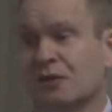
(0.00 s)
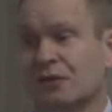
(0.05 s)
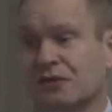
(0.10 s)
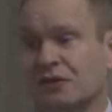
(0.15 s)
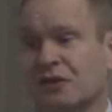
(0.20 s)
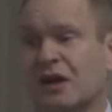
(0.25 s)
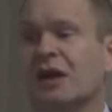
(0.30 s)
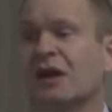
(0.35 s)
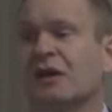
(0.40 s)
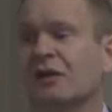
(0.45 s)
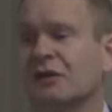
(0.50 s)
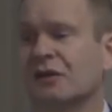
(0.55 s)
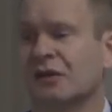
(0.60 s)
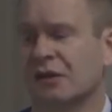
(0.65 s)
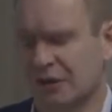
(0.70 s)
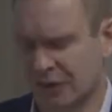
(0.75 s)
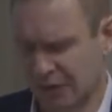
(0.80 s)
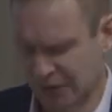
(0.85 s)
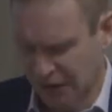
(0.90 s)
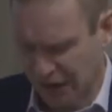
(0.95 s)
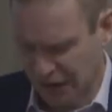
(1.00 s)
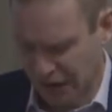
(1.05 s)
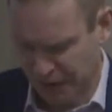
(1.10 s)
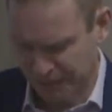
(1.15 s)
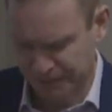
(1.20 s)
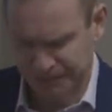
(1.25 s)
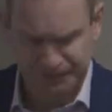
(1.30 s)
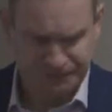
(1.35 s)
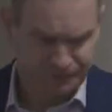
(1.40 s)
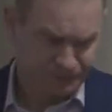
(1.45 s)
with sound.
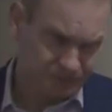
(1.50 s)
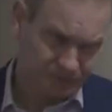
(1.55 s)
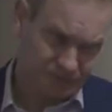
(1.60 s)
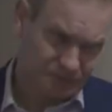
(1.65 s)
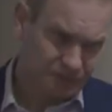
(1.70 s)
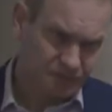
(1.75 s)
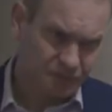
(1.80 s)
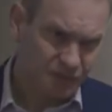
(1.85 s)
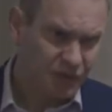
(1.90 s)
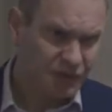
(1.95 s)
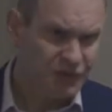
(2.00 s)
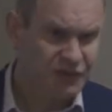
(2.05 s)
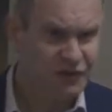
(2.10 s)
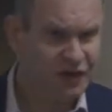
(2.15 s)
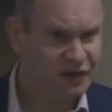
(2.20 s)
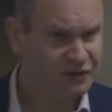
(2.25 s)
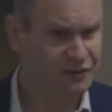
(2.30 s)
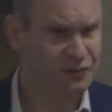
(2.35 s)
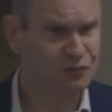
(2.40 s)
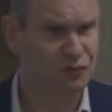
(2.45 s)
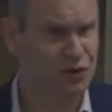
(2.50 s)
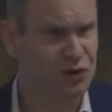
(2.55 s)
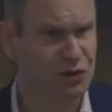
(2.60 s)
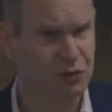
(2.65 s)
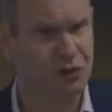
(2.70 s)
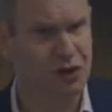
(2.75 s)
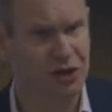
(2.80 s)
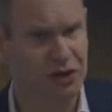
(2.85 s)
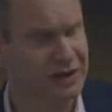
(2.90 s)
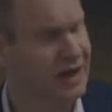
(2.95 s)
This has some
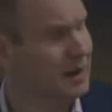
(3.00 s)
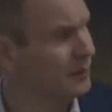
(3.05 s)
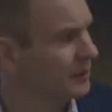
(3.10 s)
real-world